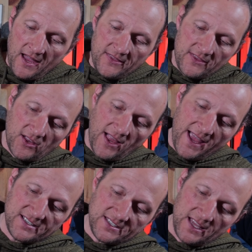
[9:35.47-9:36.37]
And then the
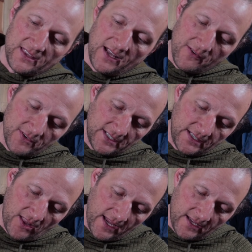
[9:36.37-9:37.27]
last thing that I
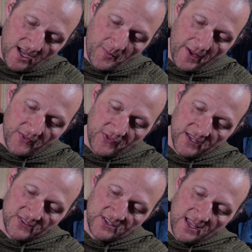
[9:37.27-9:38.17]
really like about
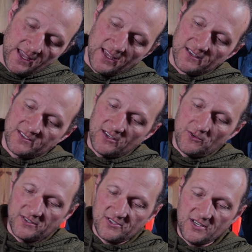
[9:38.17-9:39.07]
this is that
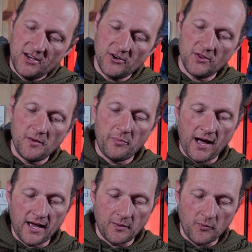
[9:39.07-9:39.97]
you can see here on the
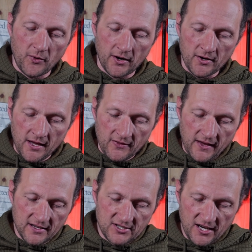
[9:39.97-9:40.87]
bottom where
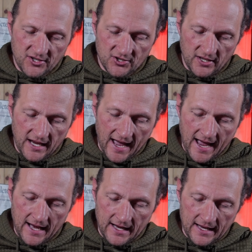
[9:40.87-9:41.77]
they intentionally
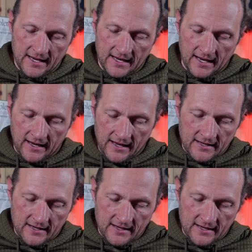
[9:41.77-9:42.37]
added in